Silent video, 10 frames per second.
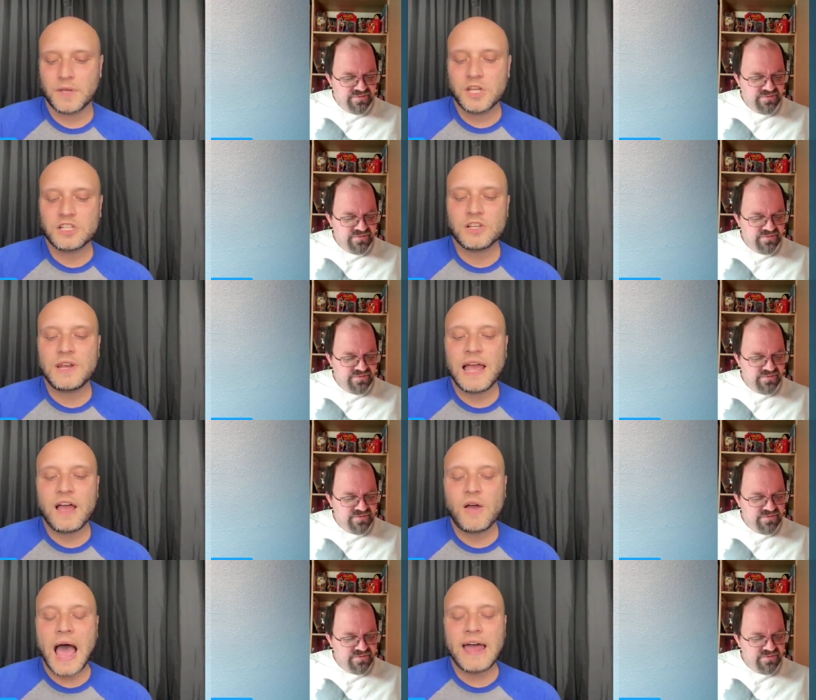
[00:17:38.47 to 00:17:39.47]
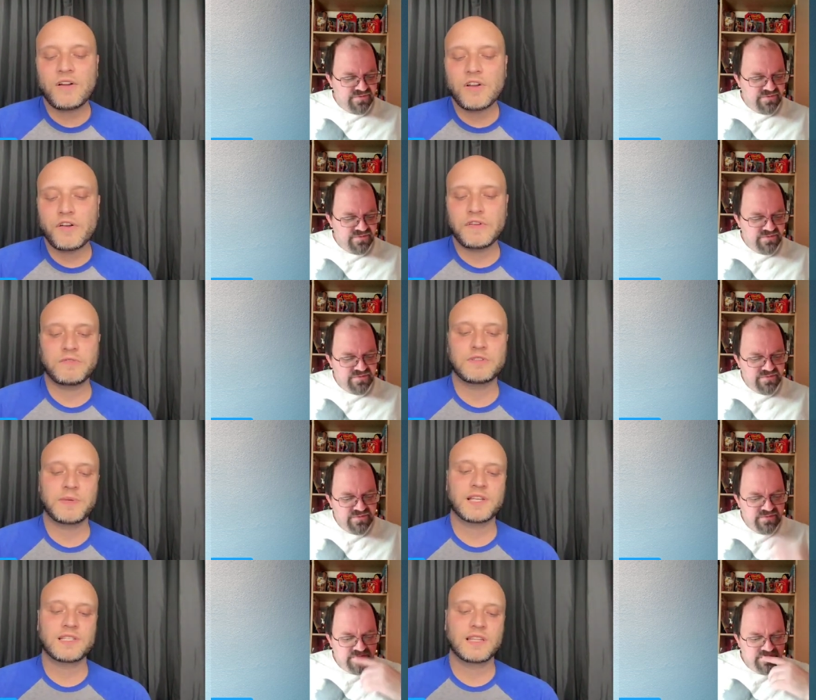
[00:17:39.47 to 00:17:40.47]
Speaker 1: So now I don't know if it was
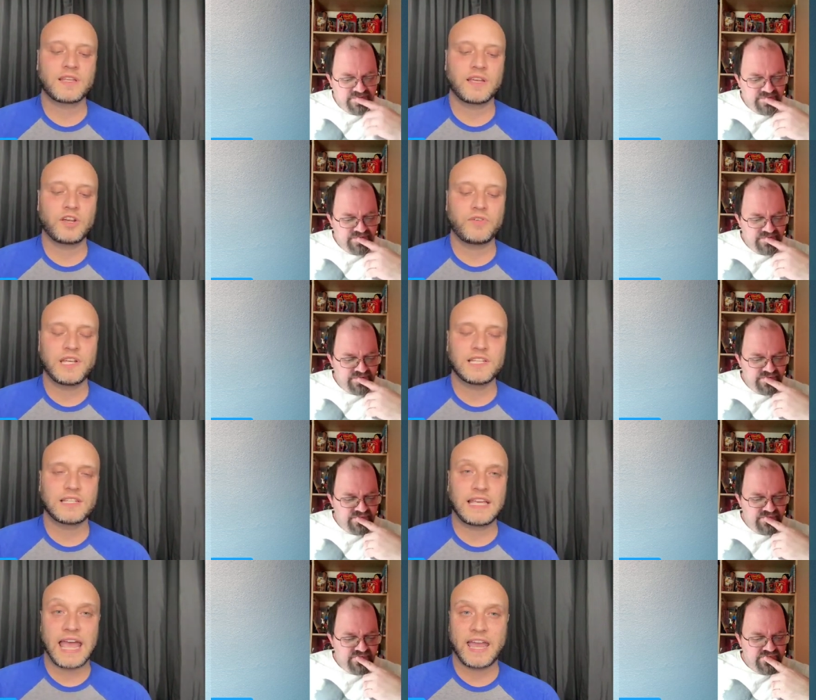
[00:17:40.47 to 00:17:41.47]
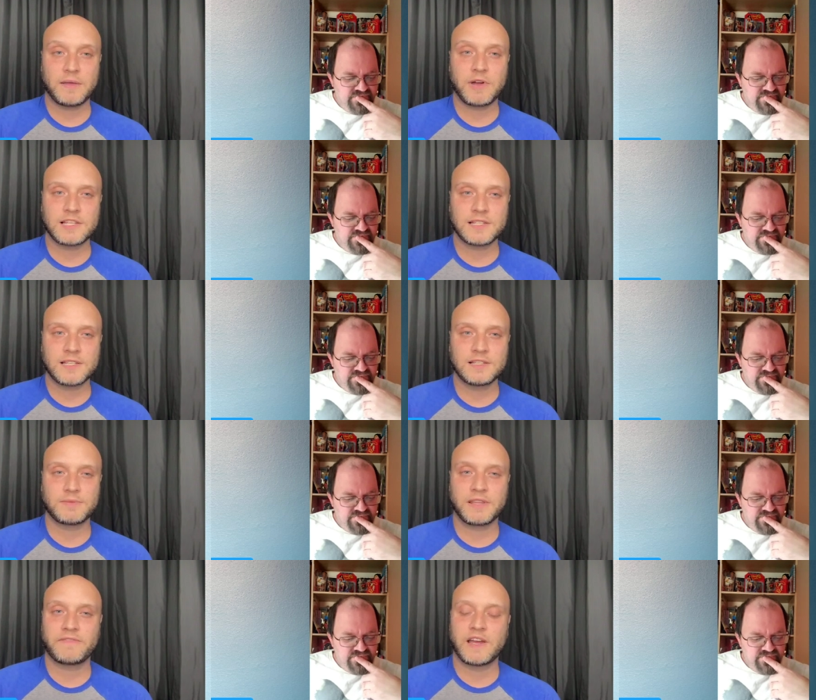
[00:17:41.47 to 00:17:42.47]
because of the increased gang
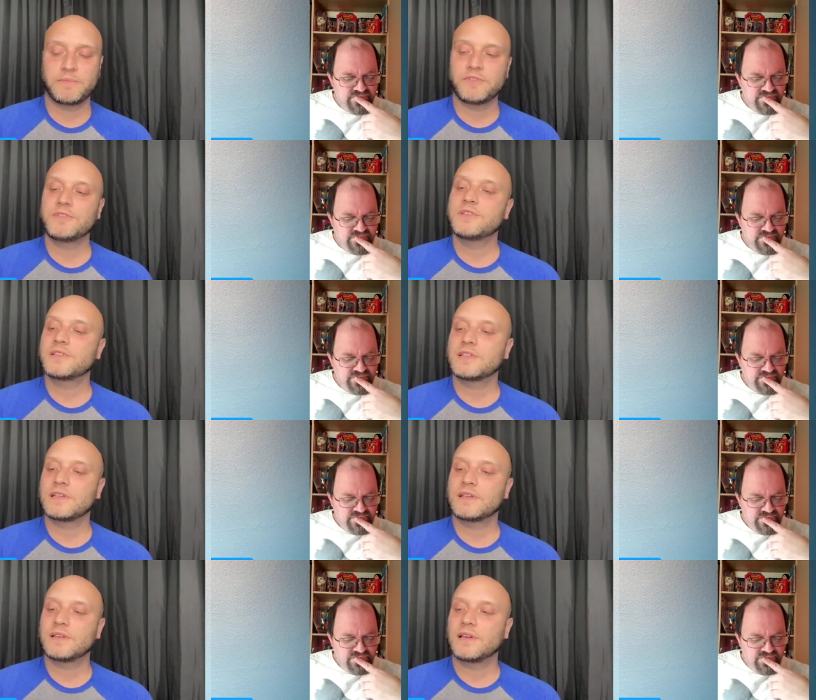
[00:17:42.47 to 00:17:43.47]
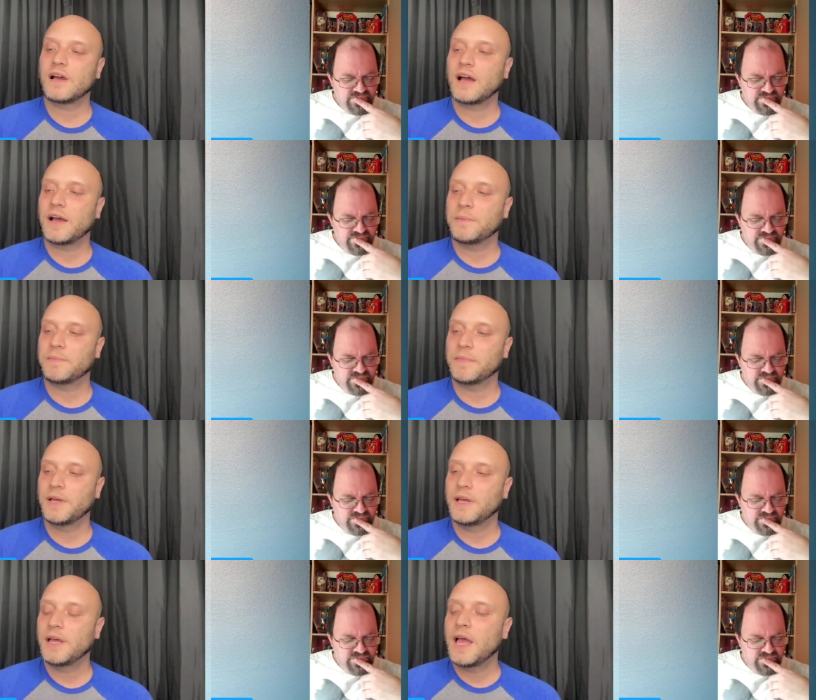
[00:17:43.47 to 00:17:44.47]
presence with the Vipers, um,
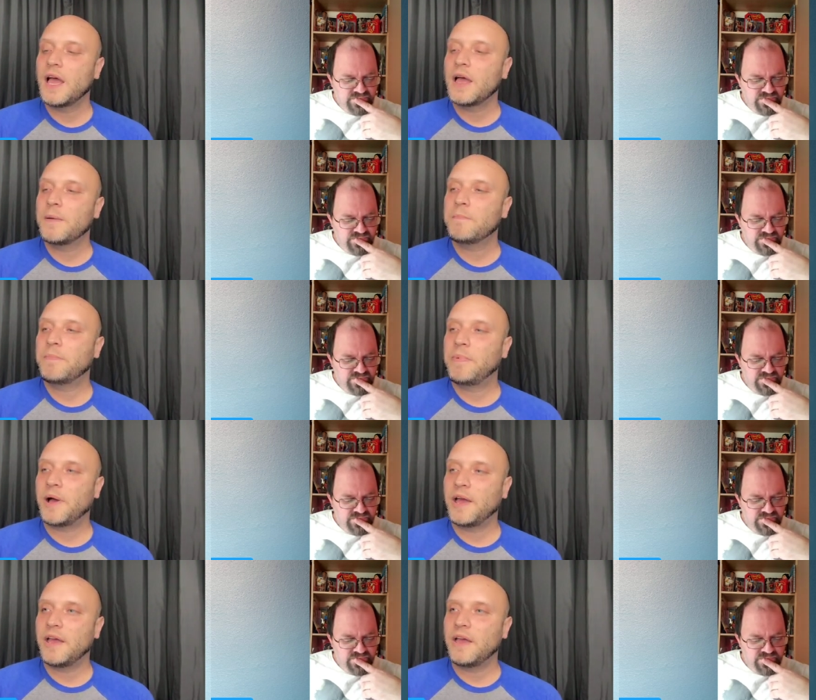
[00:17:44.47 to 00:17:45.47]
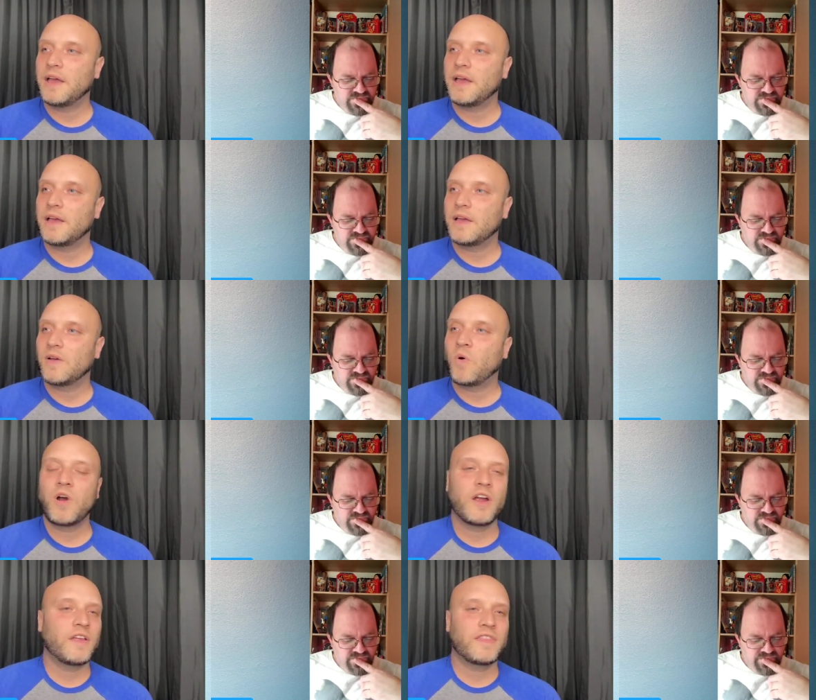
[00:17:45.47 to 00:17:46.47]
mm. but
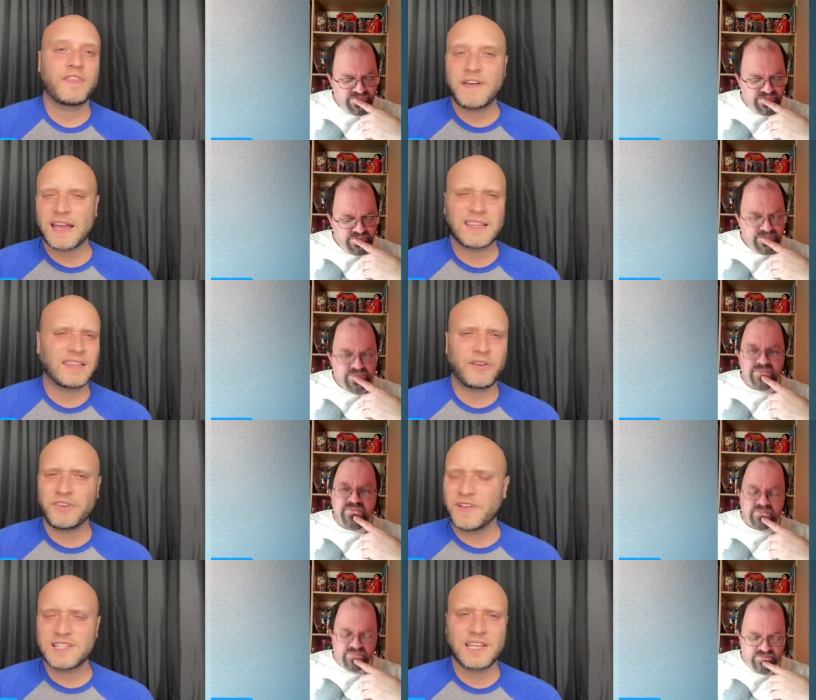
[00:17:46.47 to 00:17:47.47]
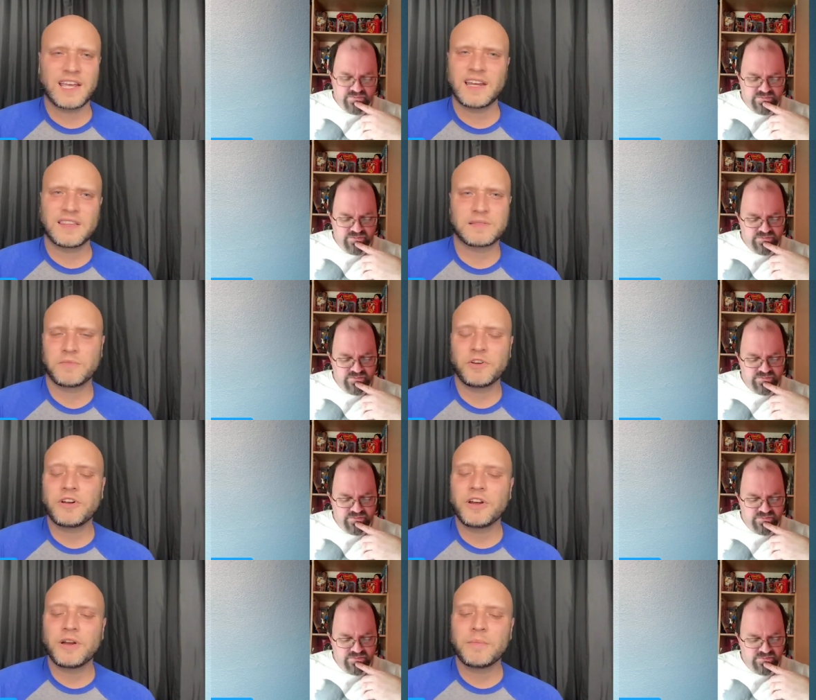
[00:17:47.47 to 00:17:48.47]
or the fact that they were investigating this
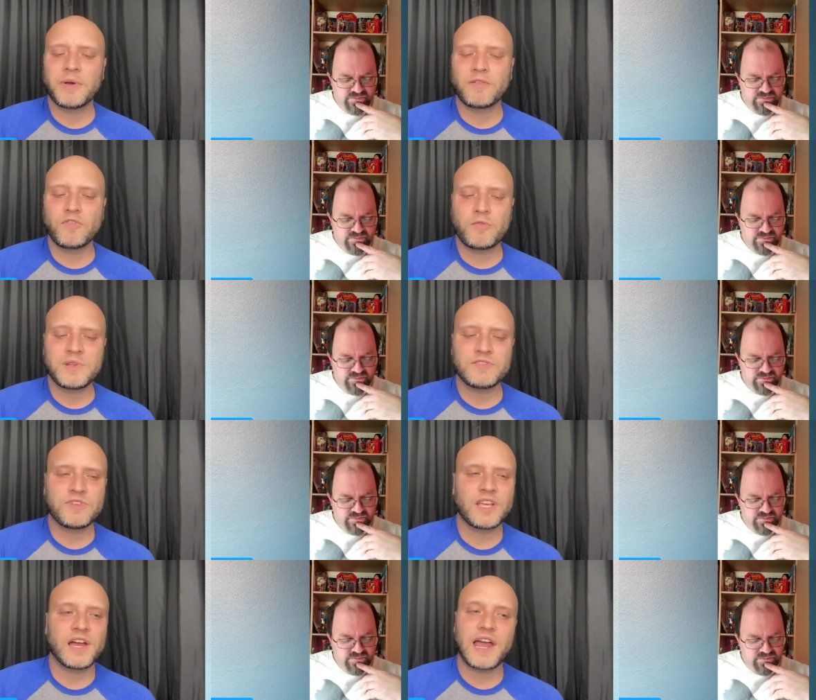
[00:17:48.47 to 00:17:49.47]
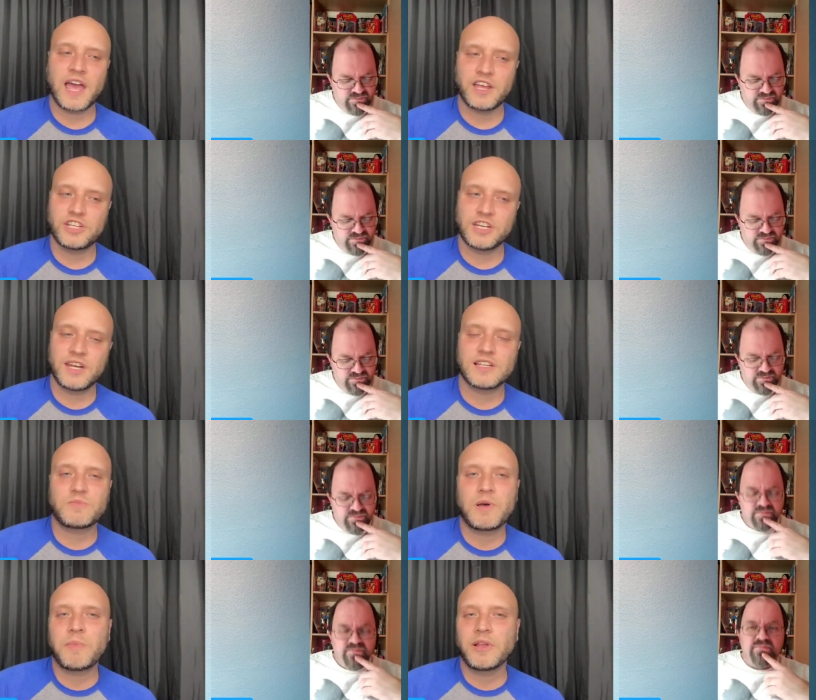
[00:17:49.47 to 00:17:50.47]
murder. But Roman's really on edge and he
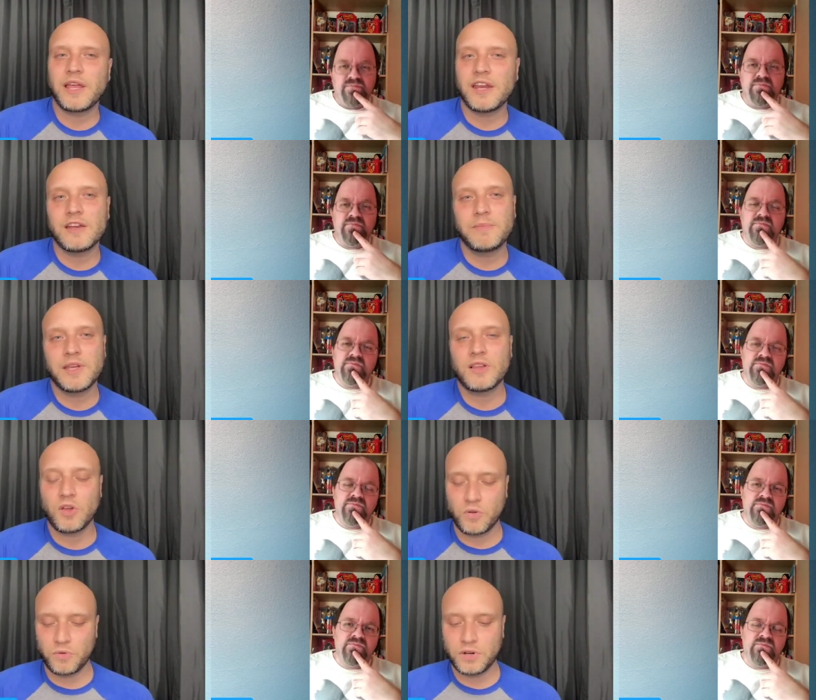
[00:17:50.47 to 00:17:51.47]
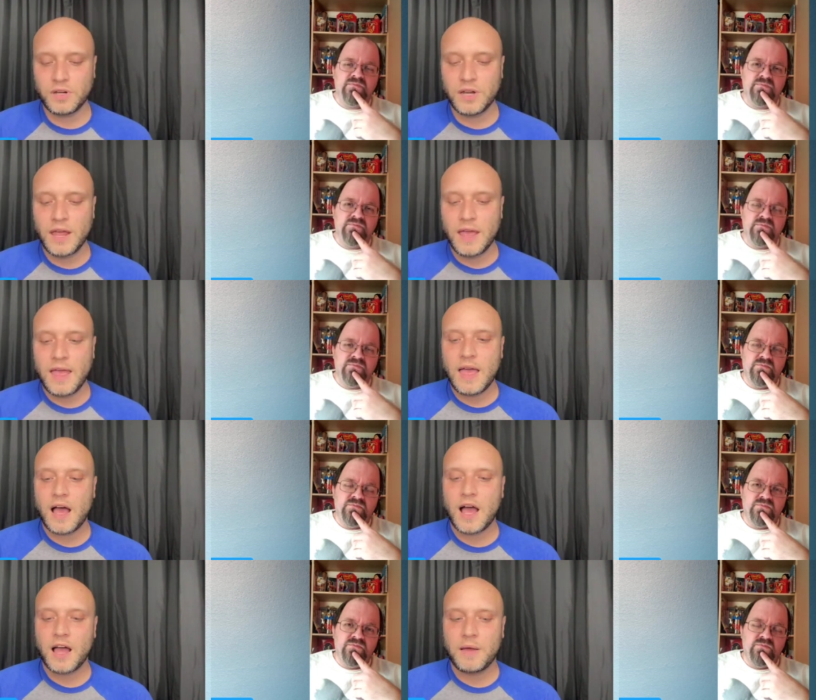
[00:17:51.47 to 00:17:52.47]
doesn't want Marlena to be alone.
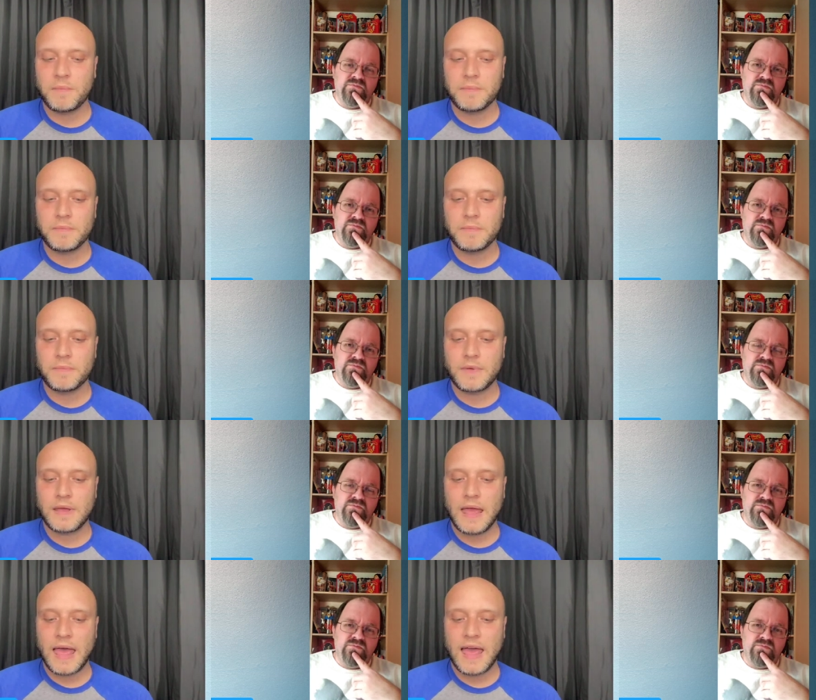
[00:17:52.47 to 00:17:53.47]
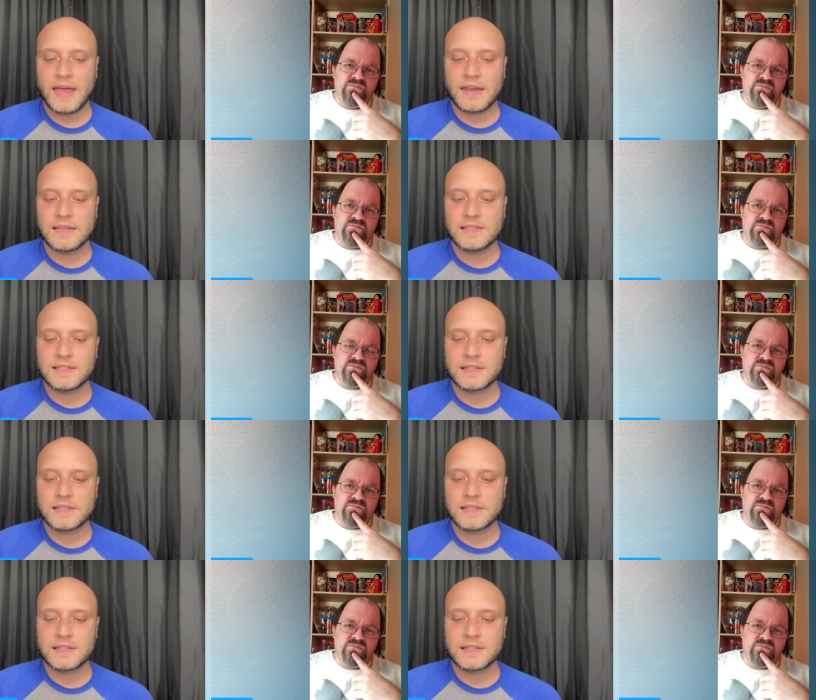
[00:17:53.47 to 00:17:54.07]
Um, and